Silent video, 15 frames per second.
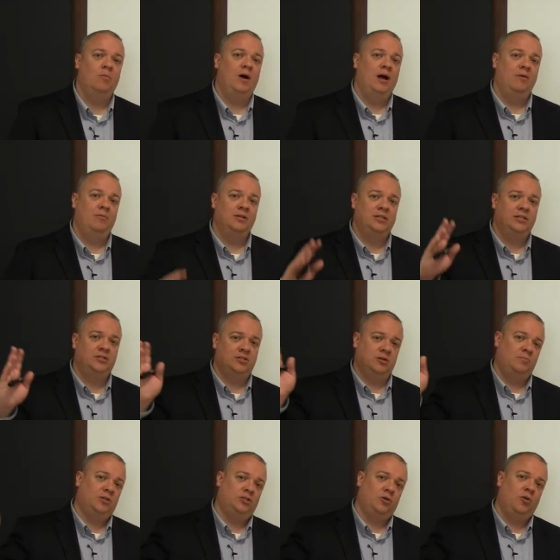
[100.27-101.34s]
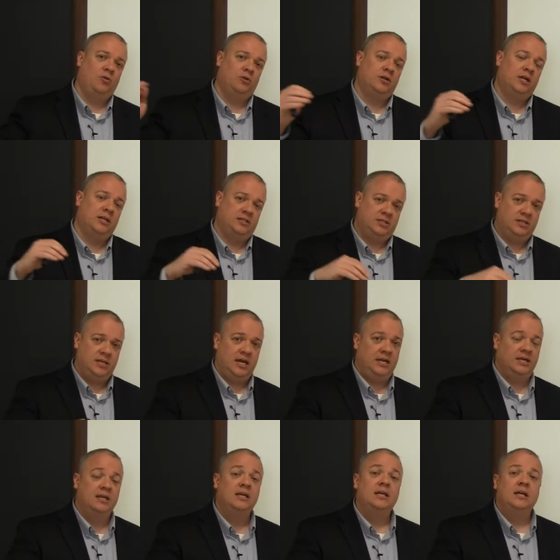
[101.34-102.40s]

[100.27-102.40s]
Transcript: Why was he so much older than us and yet